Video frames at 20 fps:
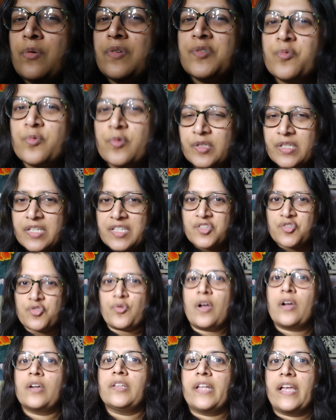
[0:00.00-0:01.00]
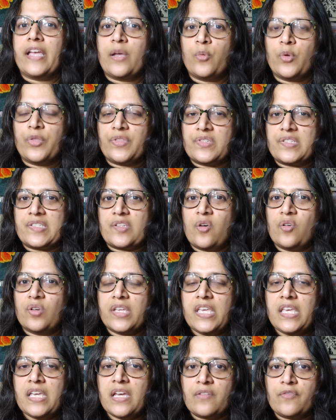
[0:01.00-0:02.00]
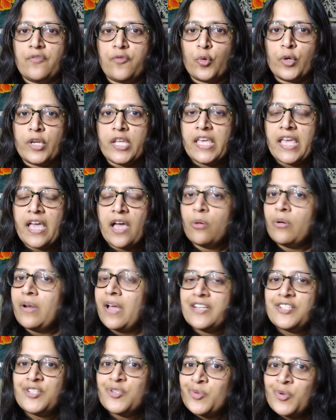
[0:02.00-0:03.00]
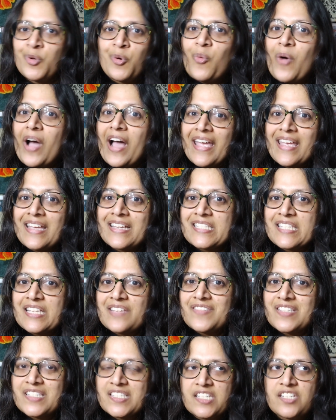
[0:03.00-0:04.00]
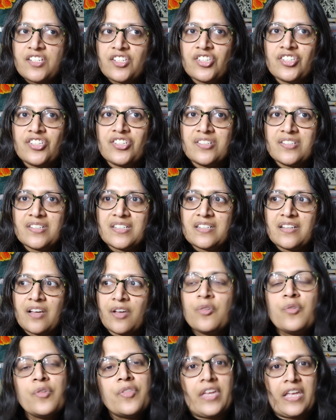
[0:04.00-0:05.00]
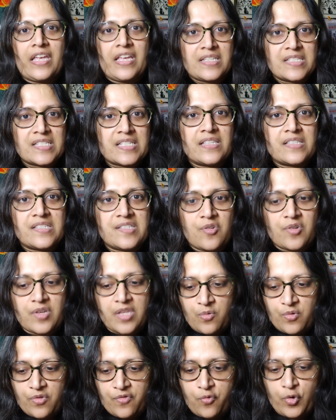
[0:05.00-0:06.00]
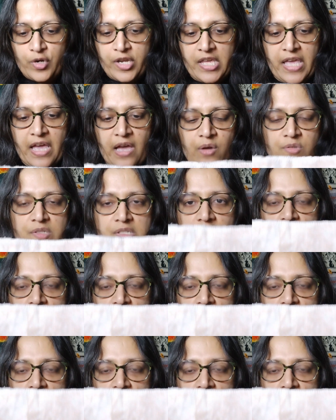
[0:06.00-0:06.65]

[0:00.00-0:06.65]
was really struggling with the sulky on 40 count. I don't know why, because I've stitched other things on sulky with 40 count.